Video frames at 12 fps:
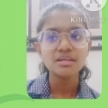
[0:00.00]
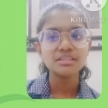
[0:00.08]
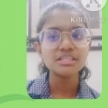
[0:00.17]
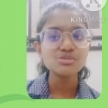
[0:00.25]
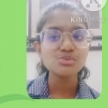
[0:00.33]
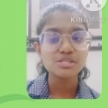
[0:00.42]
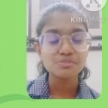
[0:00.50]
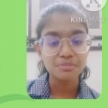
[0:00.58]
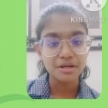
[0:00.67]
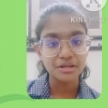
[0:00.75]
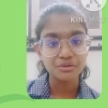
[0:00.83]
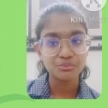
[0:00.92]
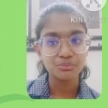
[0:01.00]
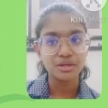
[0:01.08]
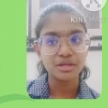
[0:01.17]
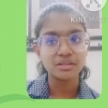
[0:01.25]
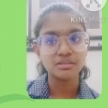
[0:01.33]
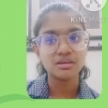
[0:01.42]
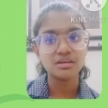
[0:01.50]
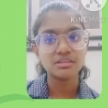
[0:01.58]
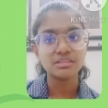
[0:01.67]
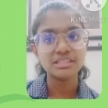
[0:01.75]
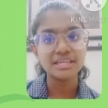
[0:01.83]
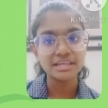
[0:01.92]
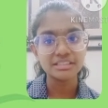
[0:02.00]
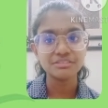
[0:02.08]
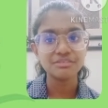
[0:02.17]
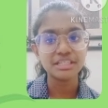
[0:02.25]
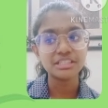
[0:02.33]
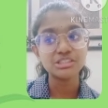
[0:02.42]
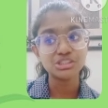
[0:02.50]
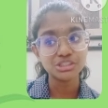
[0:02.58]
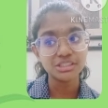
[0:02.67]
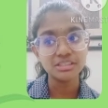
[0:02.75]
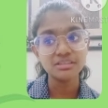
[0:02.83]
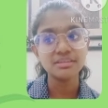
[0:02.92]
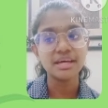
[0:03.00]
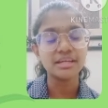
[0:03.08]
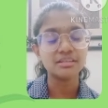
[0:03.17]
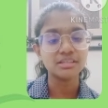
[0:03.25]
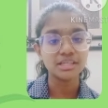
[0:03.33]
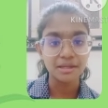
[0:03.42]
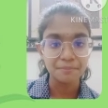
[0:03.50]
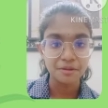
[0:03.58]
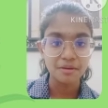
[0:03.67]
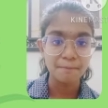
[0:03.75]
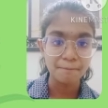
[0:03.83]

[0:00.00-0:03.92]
This was bred with deactivated gene that kept